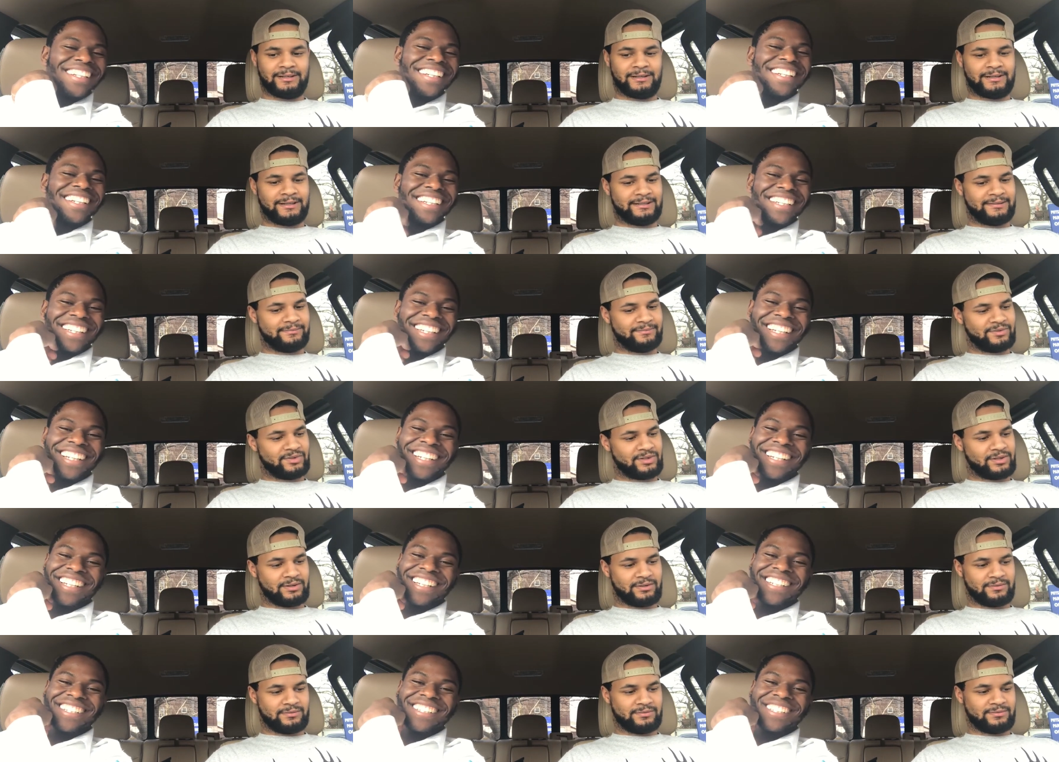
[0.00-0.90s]
Speaker 1: Um,
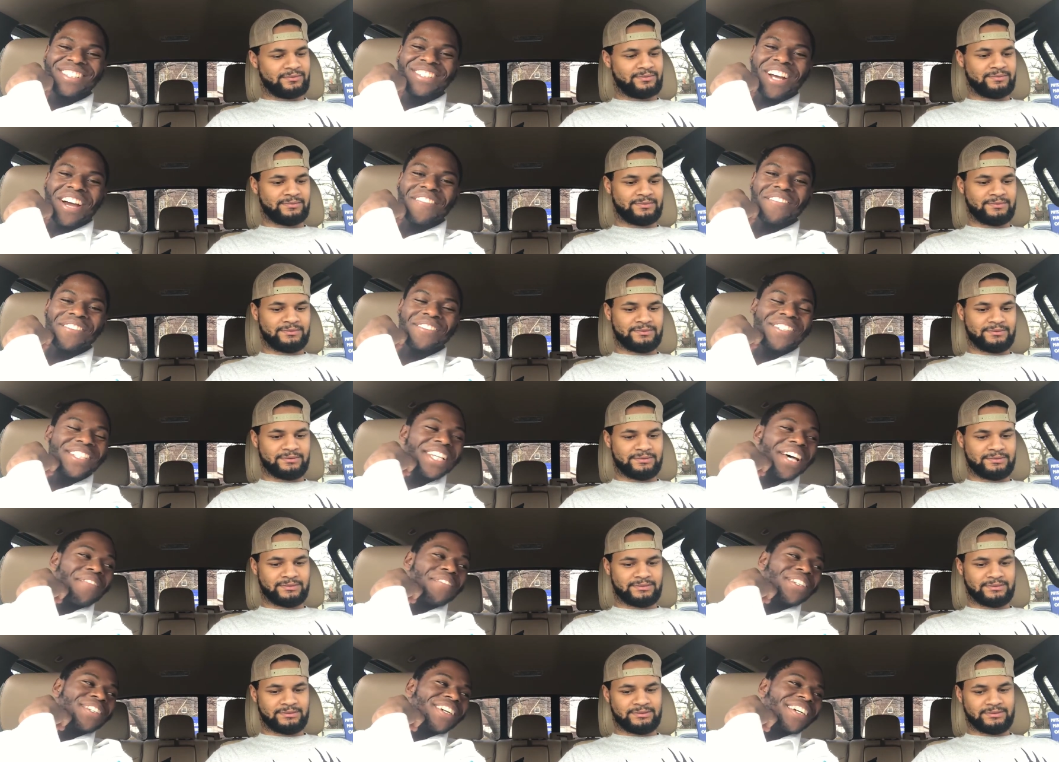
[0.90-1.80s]
you know. He's driving. What
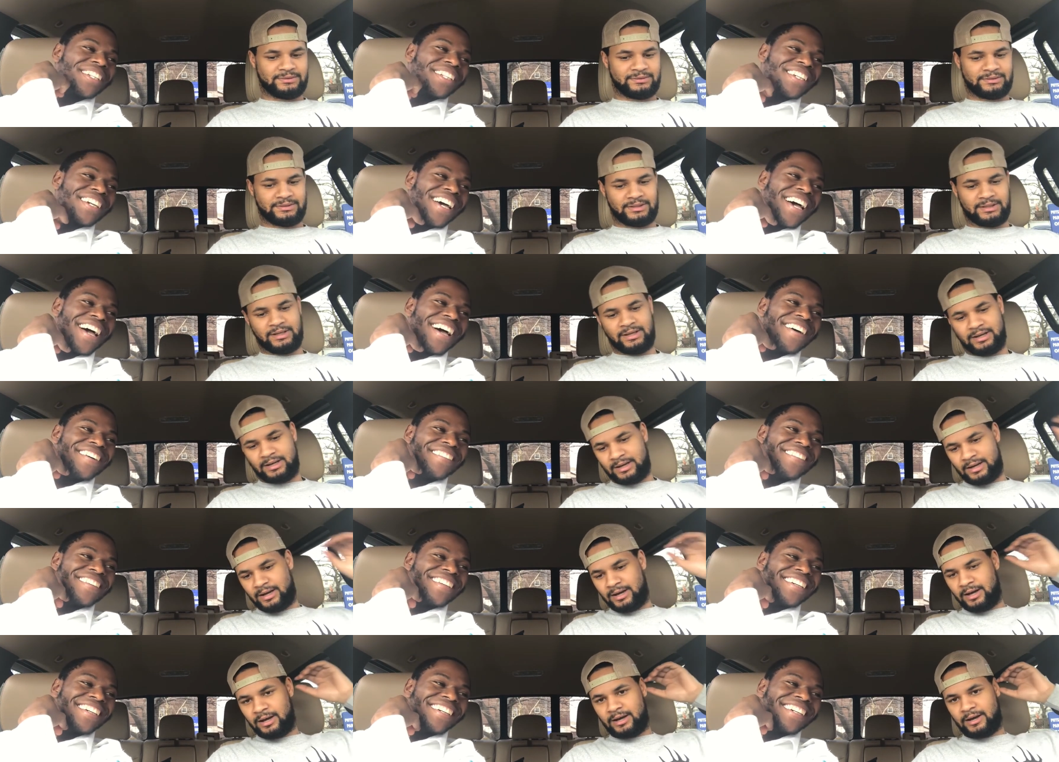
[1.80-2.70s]
type of truck do you
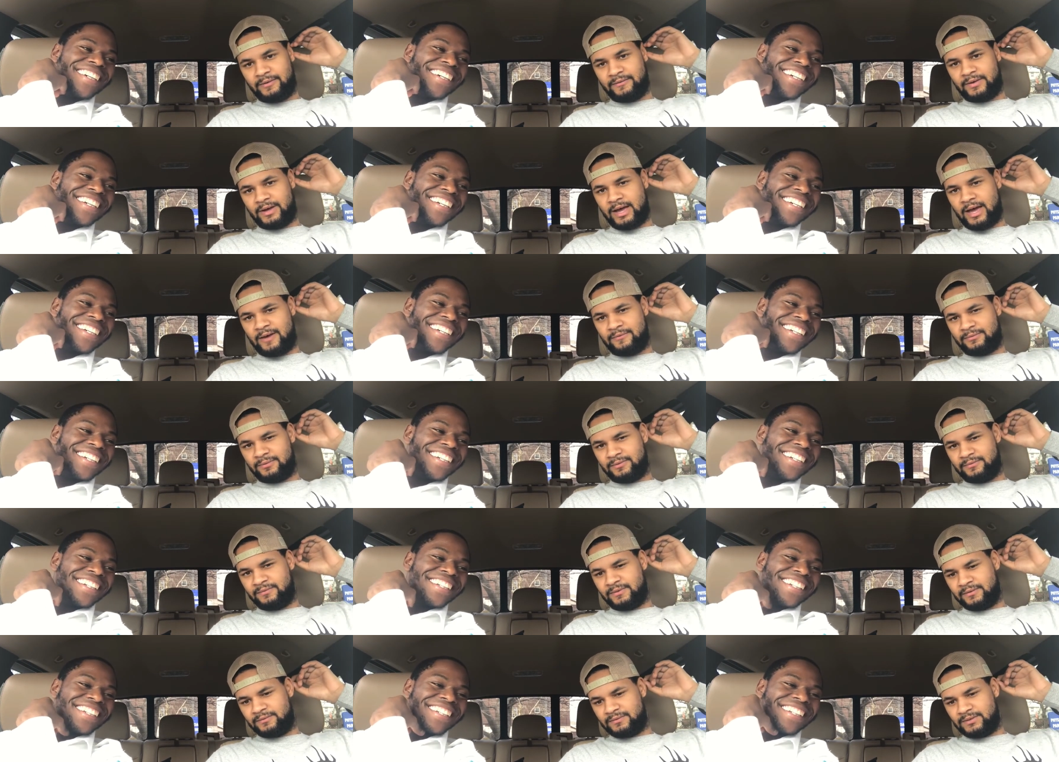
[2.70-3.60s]
have? Uh, F
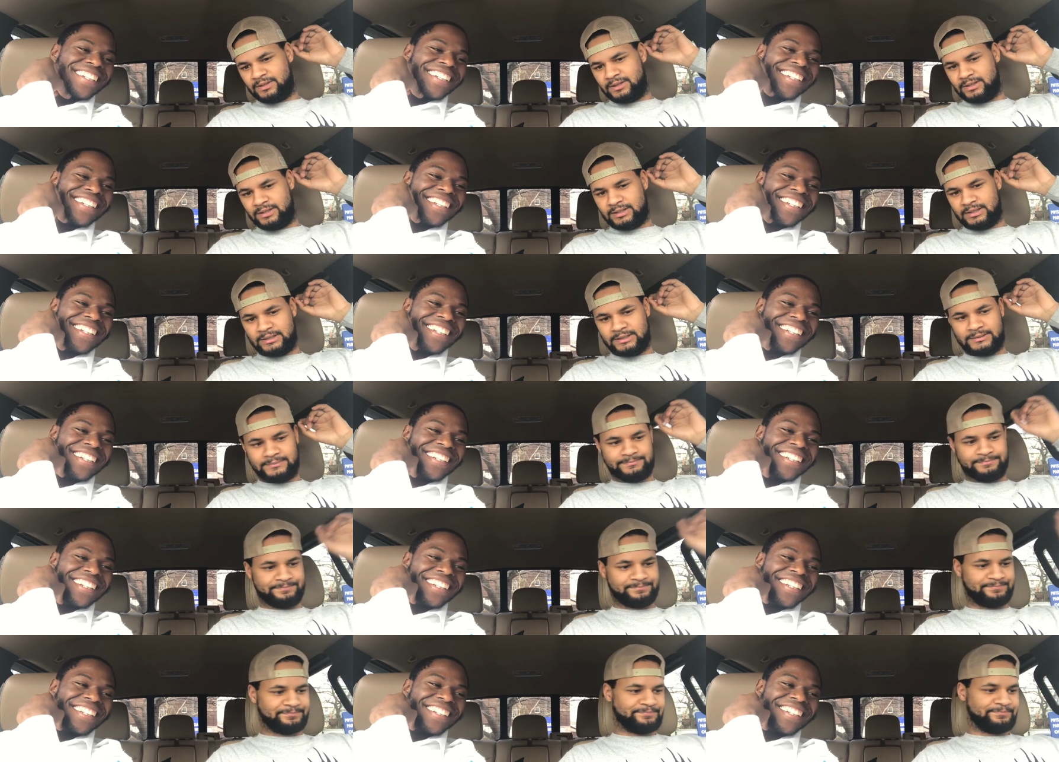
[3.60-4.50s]
one fifty,
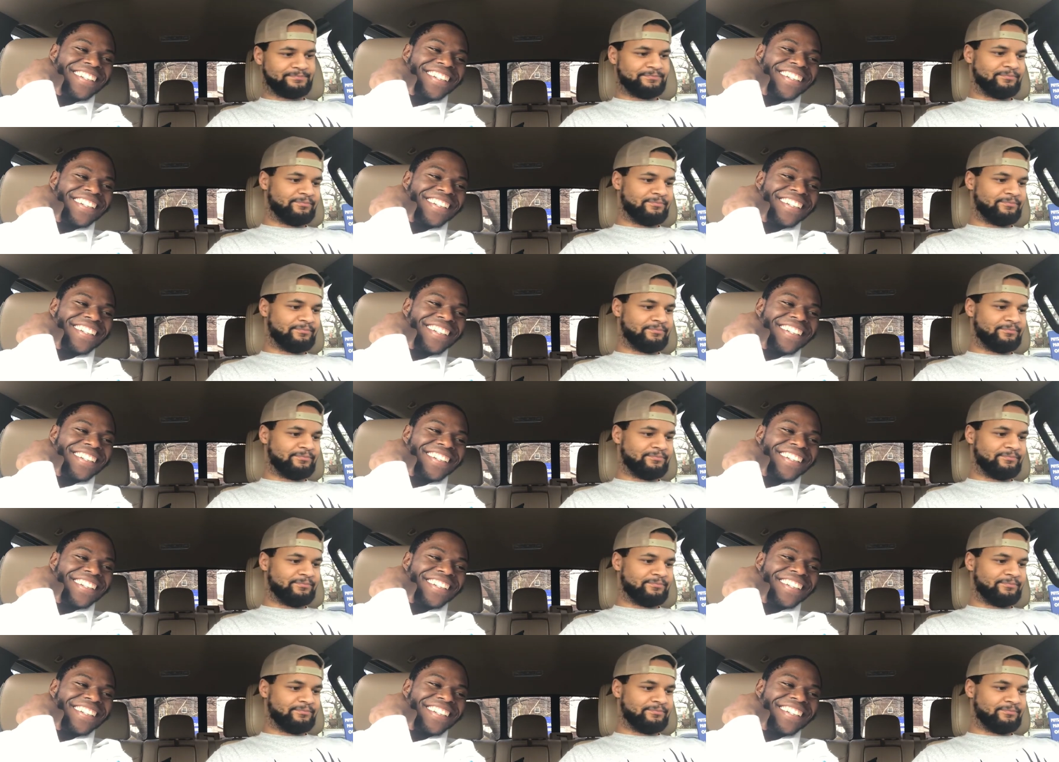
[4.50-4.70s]
um,